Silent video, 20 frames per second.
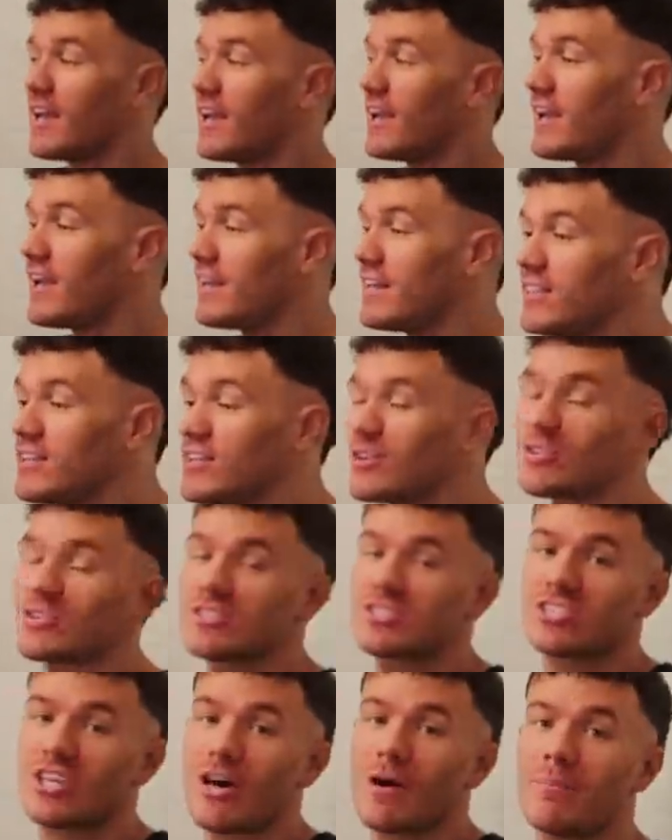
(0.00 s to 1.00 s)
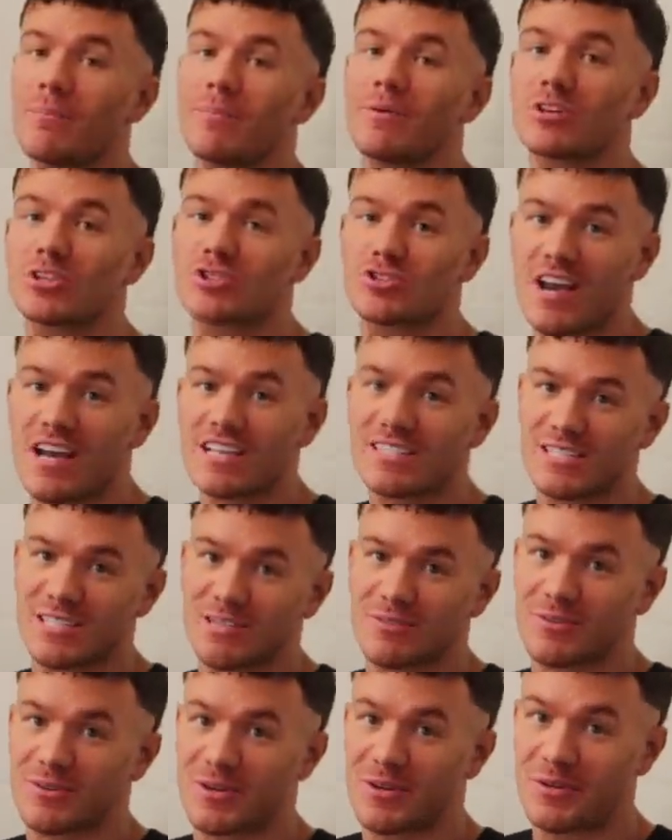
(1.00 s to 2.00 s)
in the ensemble
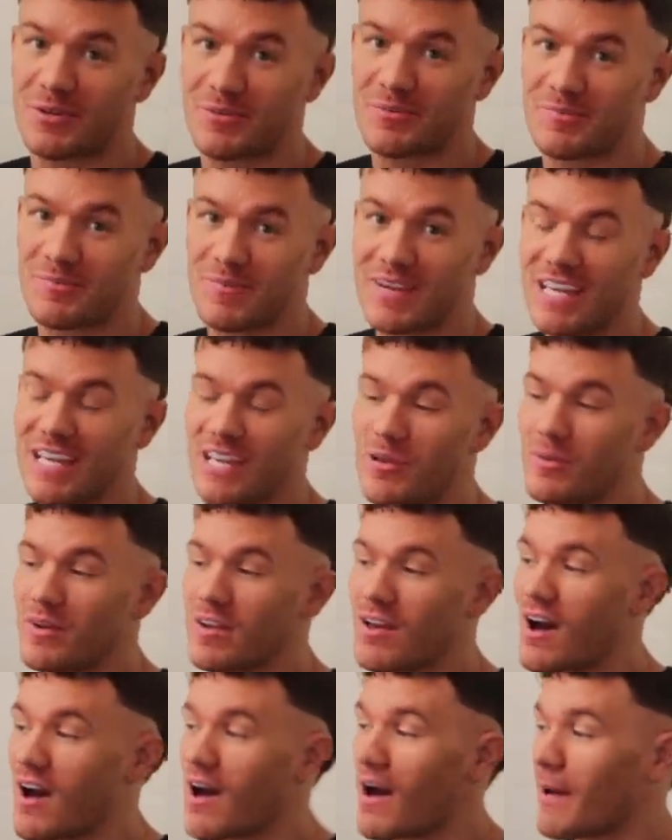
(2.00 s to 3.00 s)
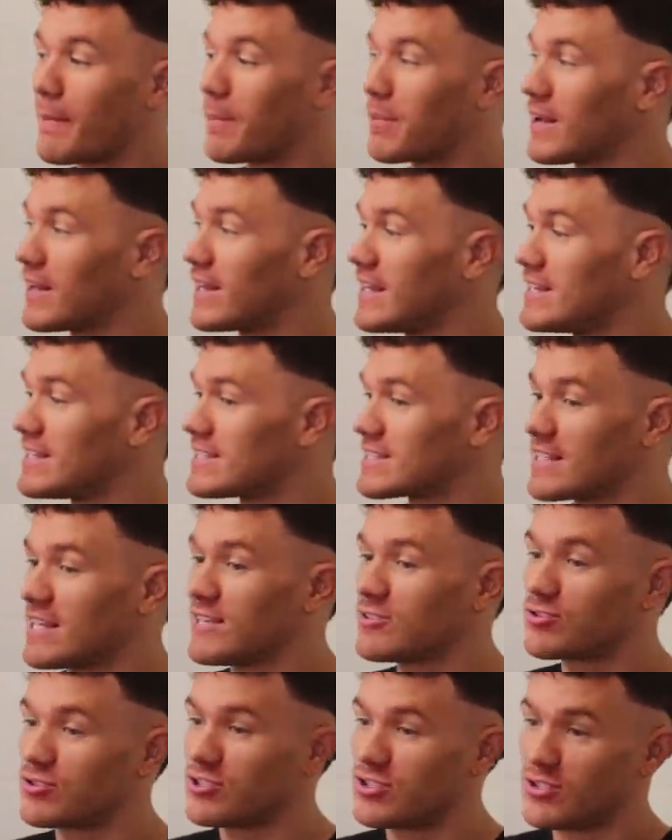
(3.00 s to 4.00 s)
dressing room. Here we are. Please
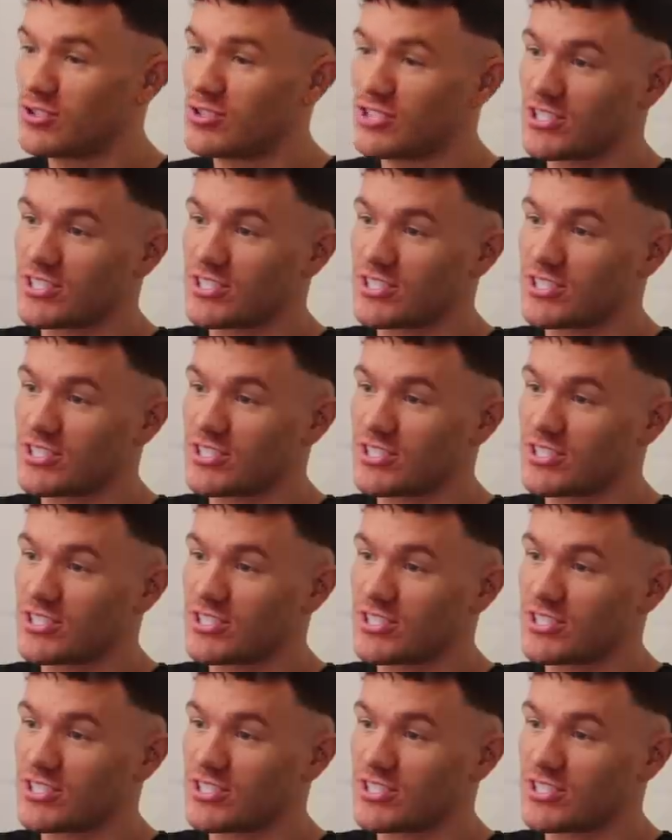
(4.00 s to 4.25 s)
introduce